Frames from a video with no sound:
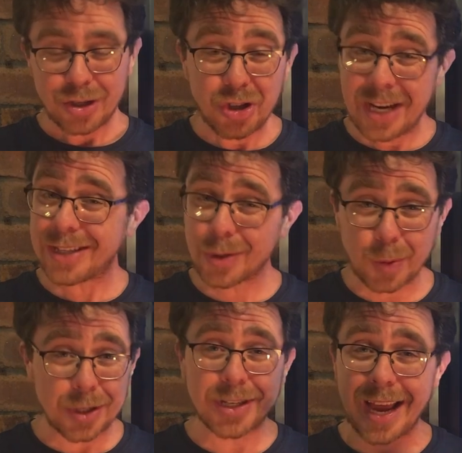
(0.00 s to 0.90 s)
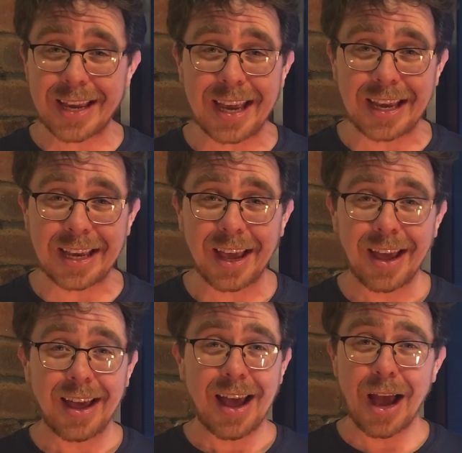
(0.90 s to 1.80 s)
Jesus was taking
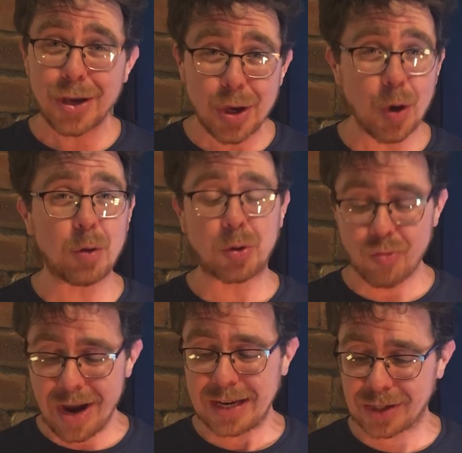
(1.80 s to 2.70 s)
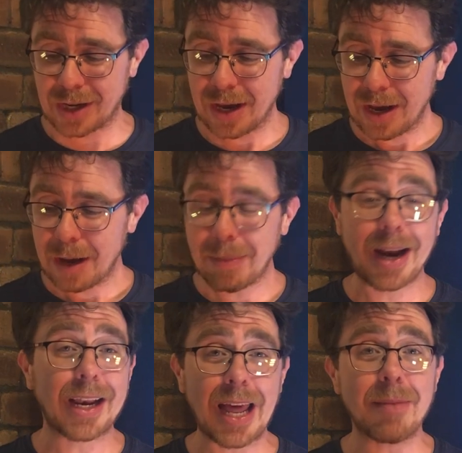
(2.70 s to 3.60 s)
a huge risk
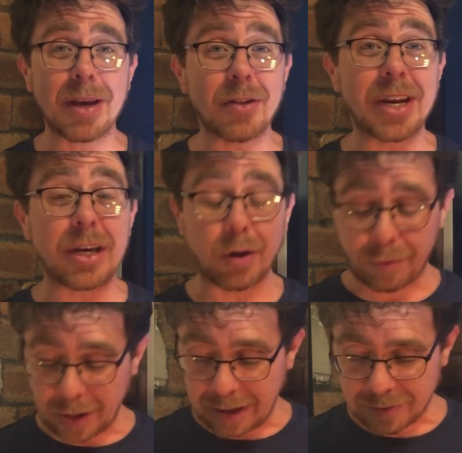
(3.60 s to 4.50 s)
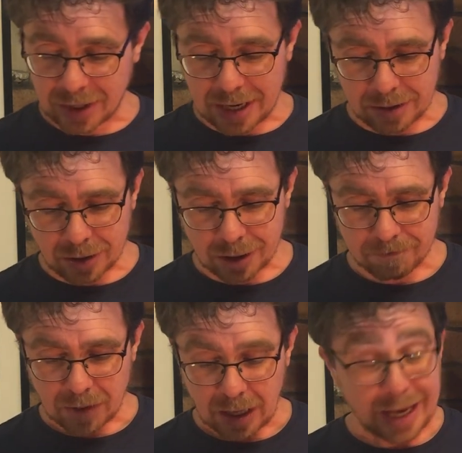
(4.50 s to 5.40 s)
by claiming that he could forgive sins.
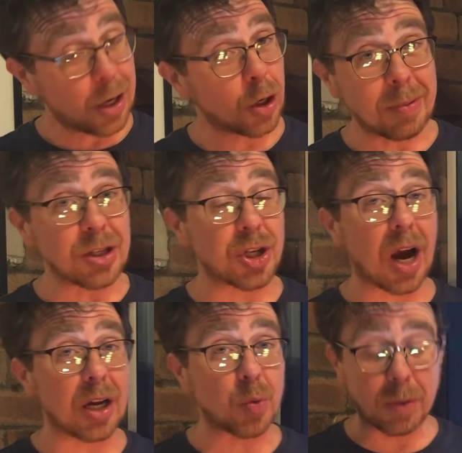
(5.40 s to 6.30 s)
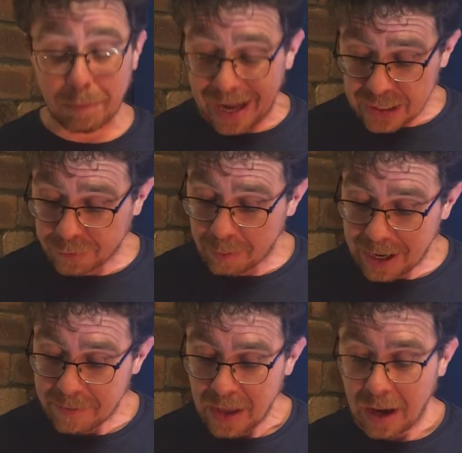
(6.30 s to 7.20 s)
He could have been charged with
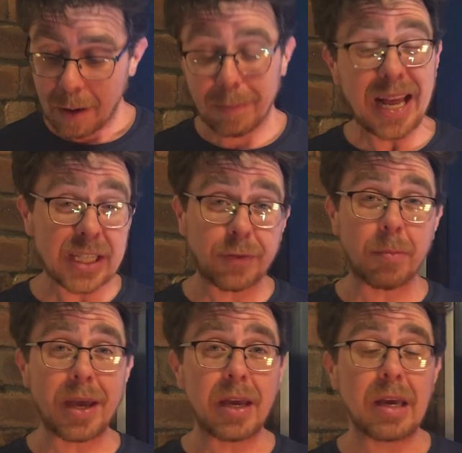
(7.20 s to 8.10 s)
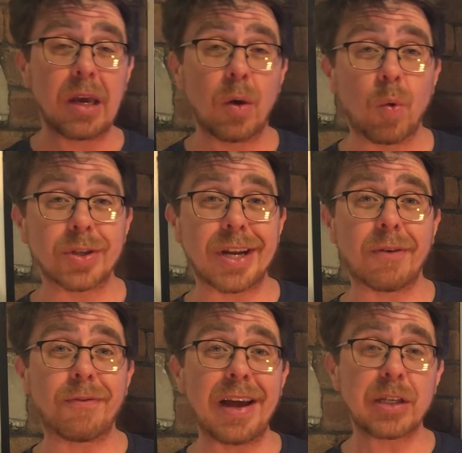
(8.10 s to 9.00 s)
blasphemy. Blasphemy was an
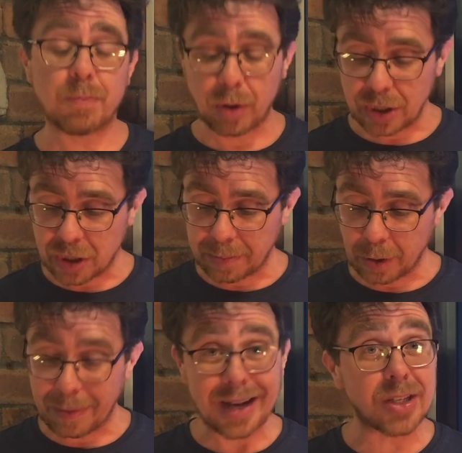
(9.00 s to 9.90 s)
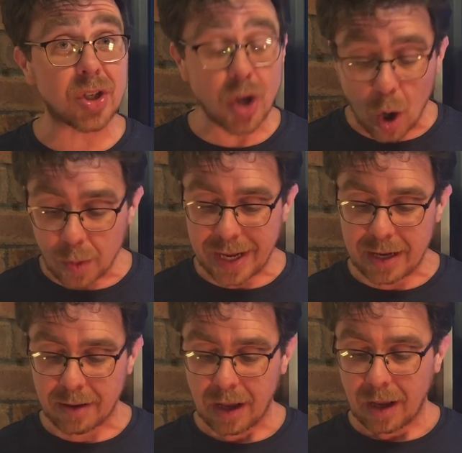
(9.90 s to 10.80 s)
offence punishable by
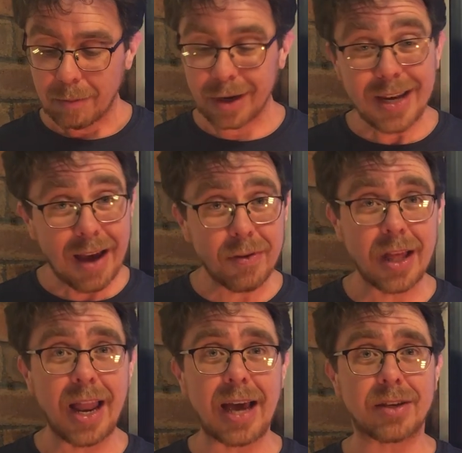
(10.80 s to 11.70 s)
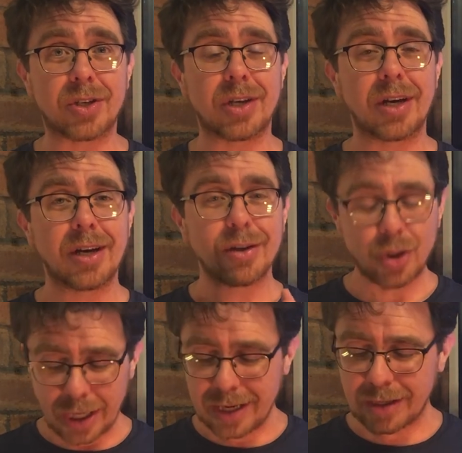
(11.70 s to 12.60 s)
stoning, but nevertheless,
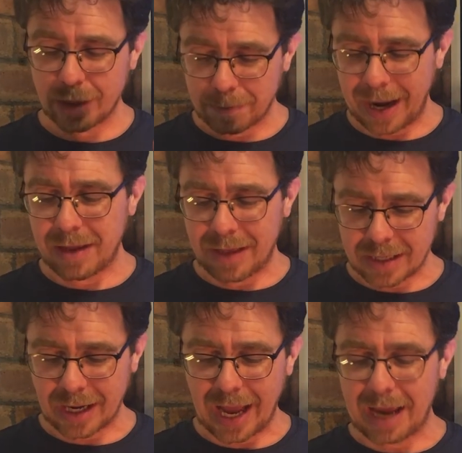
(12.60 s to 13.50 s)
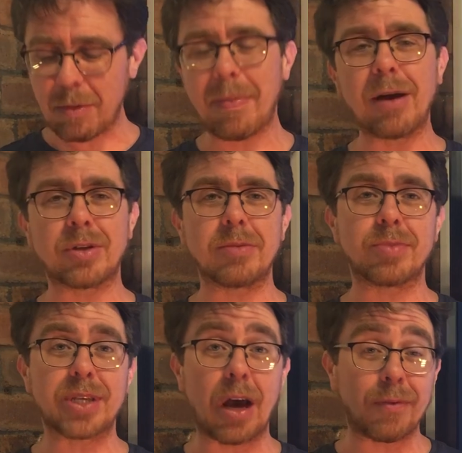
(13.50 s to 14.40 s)
Jesus made this claim about
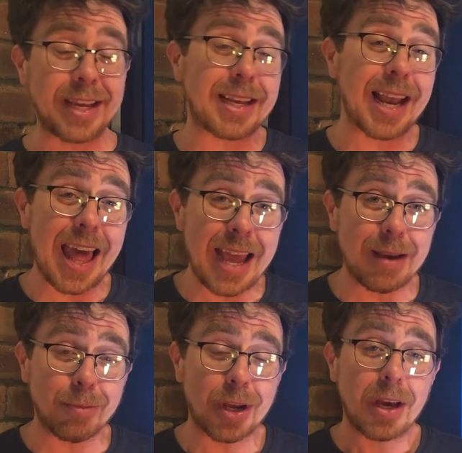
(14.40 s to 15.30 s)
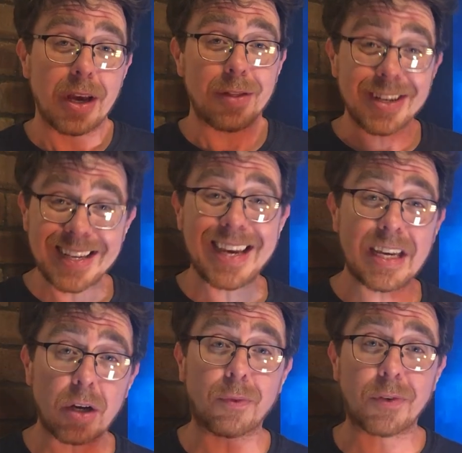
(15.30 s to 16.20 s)
himself. He claimed that
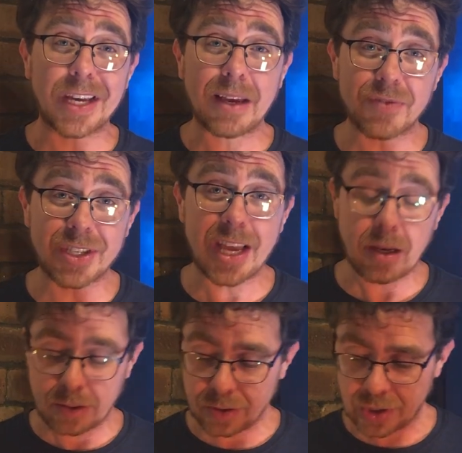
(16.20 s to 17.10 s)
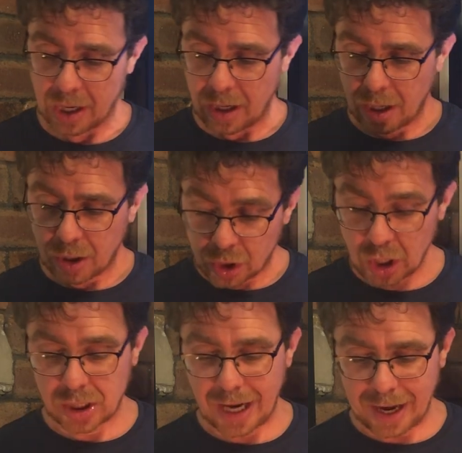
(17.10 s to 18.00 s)
he could forgive sins
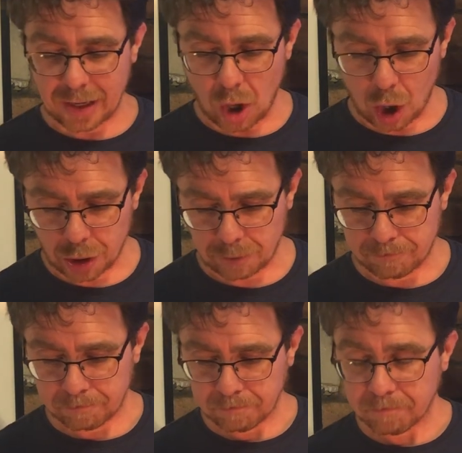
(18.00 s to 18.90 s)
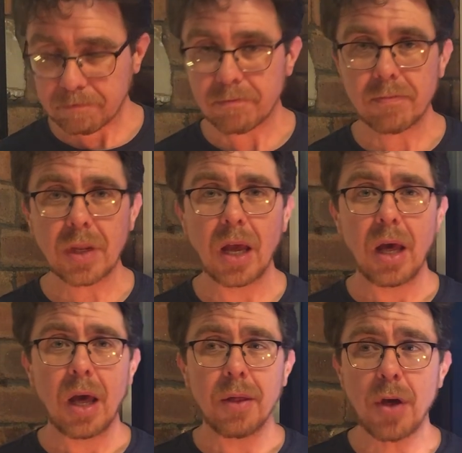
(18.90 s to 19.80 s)
just like God.
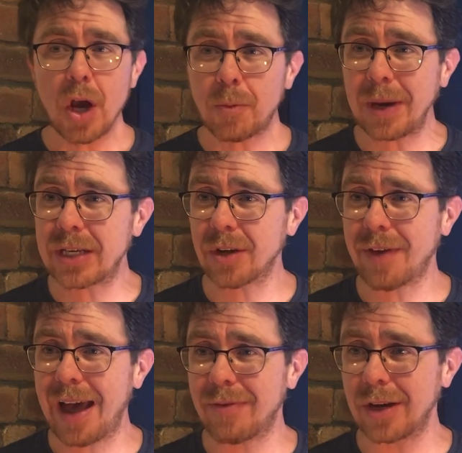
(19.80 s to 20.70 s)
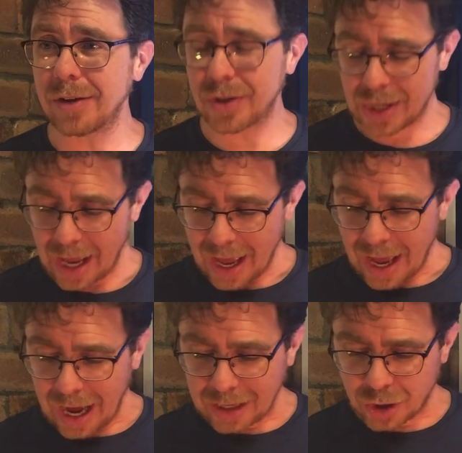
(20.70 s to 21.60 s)
Third piece of evidence
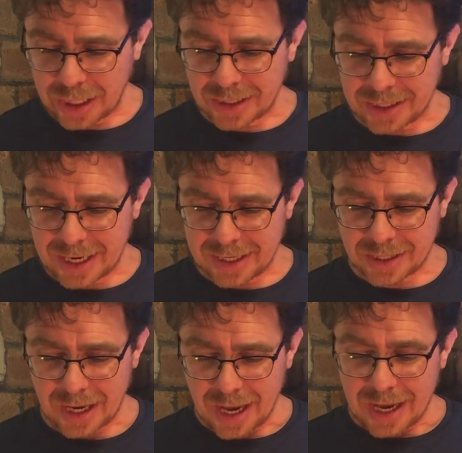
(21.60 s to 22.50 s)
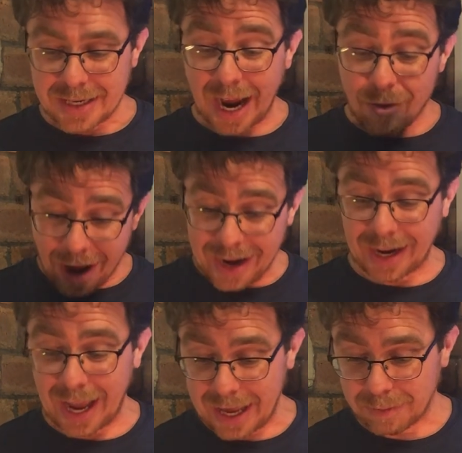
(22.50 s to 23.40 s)
are Jesus's
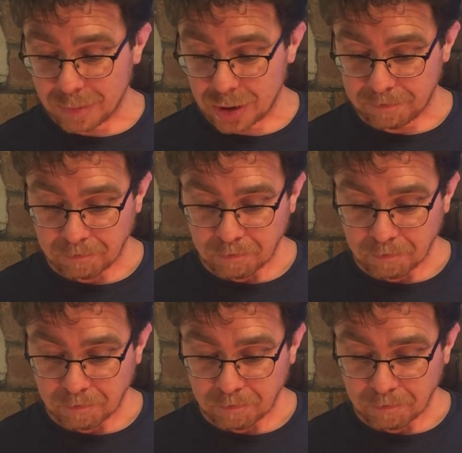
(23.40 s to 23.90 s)
direct claims.